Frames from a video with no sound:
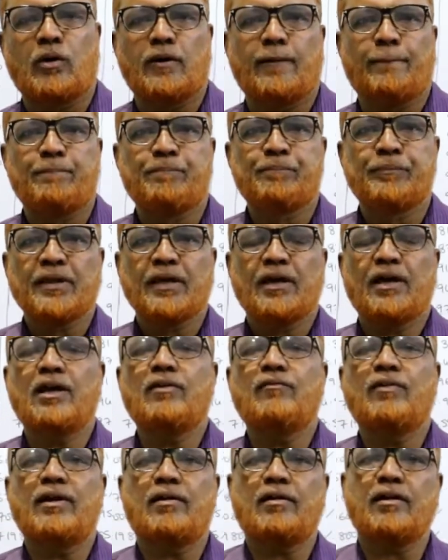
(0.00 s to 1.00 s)
on
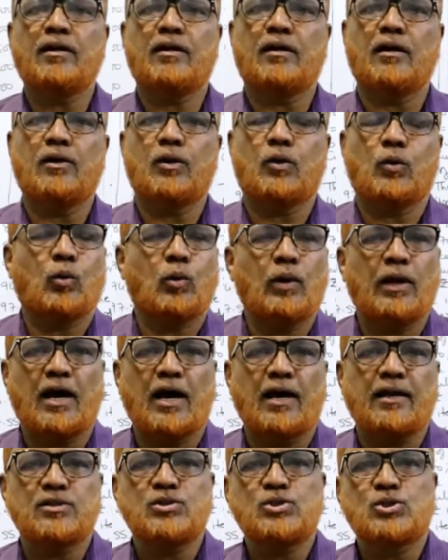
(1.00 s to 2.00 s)
inventory
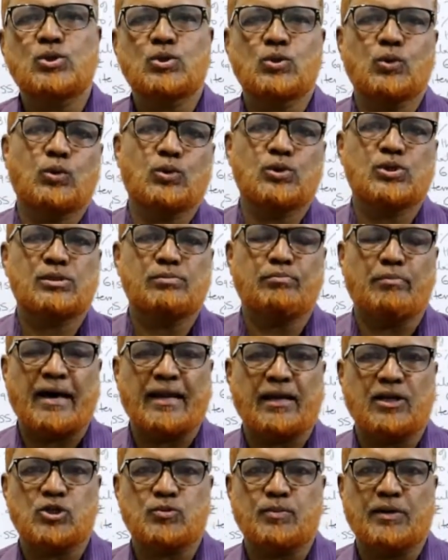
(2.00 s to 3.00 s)
control and stores
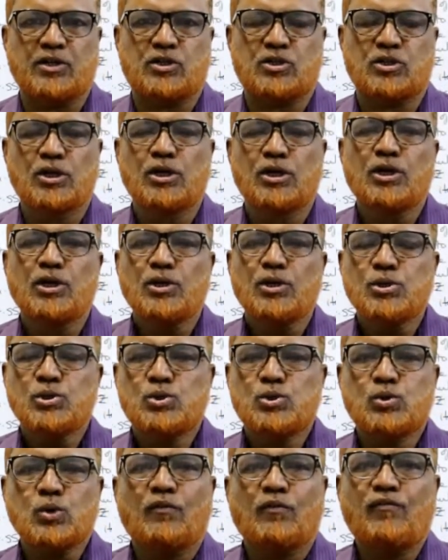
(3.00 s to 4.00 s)
management.
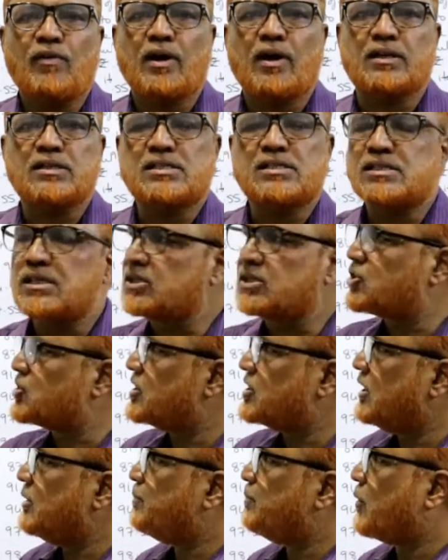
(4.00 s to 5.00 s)
So far
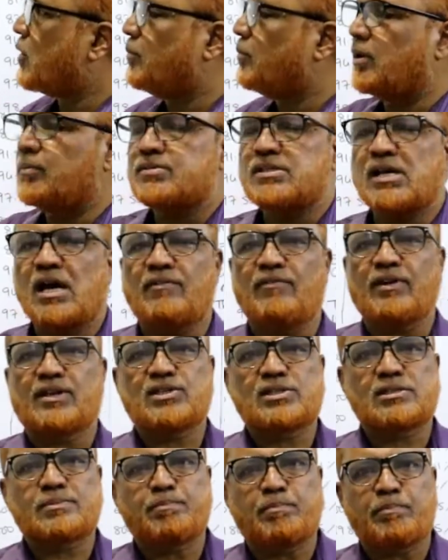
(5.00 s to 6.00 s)
16 problems I have
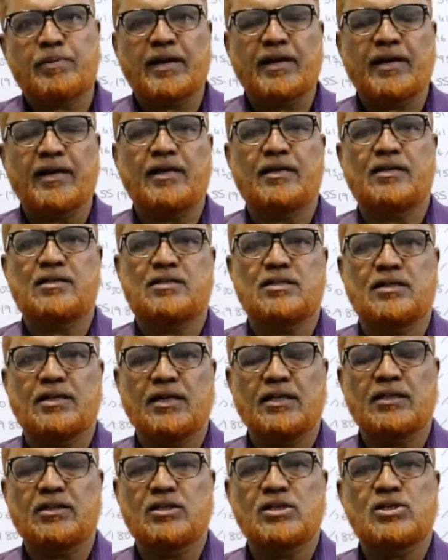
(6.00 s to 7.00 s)
explained
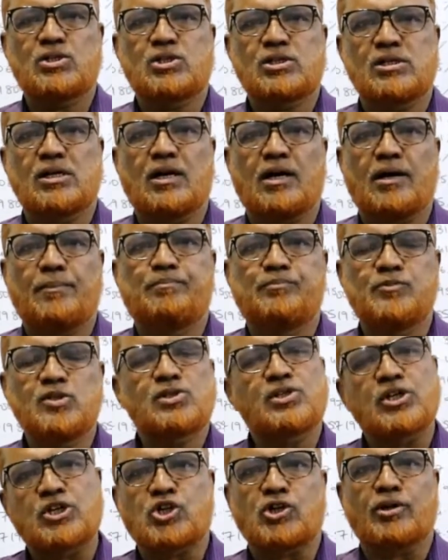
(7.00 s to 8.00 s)
in this uh,
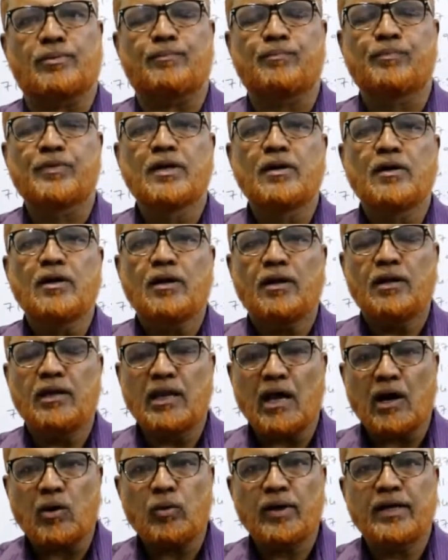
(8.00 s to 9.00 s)
session.
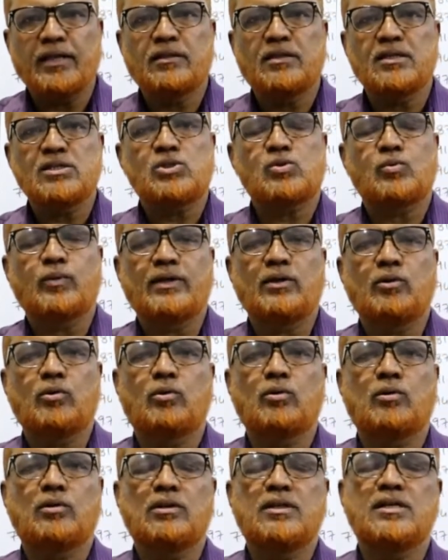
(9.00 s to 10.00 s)
Now in this
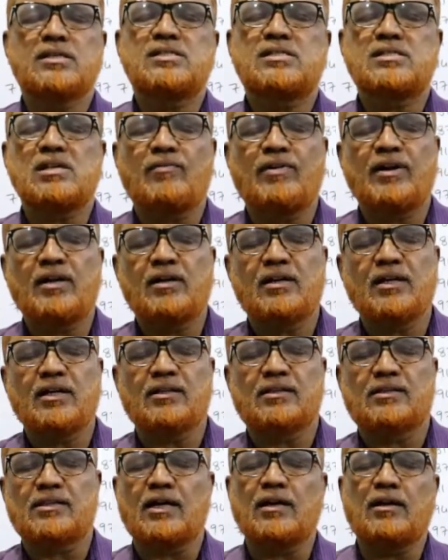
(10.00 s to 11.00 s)
video the
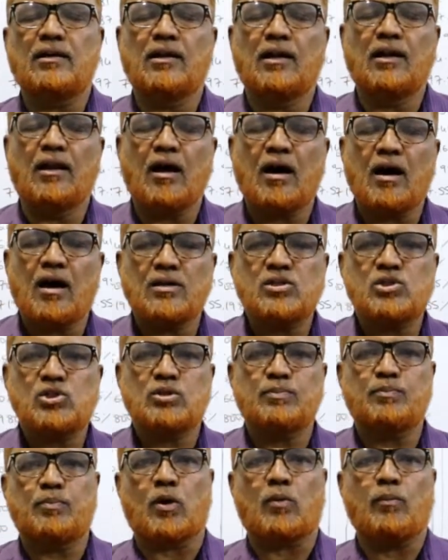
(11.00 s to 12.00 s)
17th and the
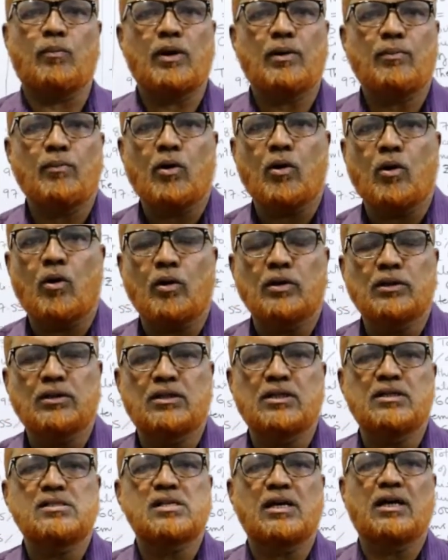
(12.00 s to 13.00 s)
last problem
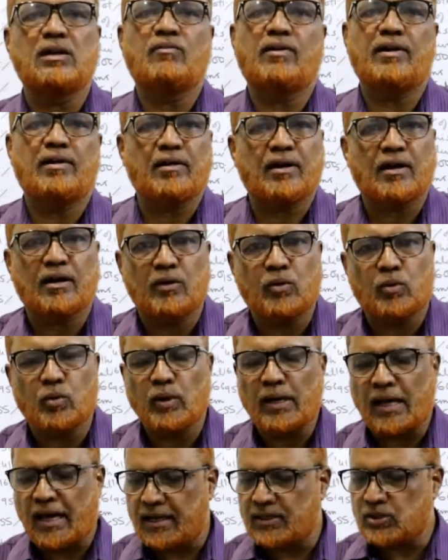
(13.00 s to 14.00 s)
on this inventory
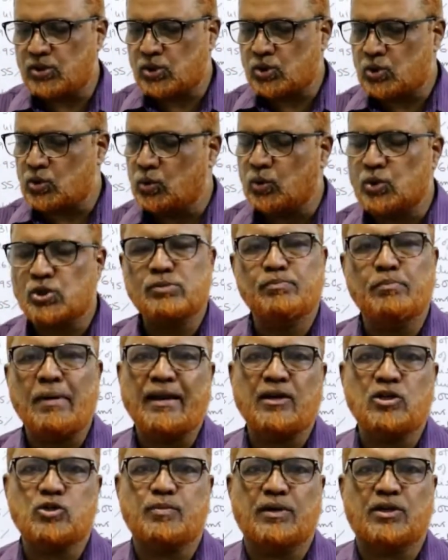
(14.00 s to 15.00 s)
control and stores
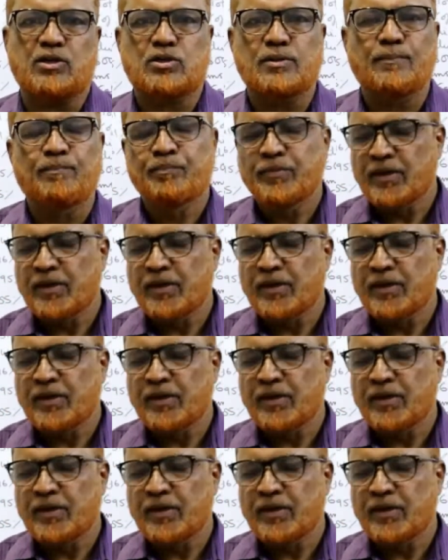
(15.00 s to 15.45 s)
management.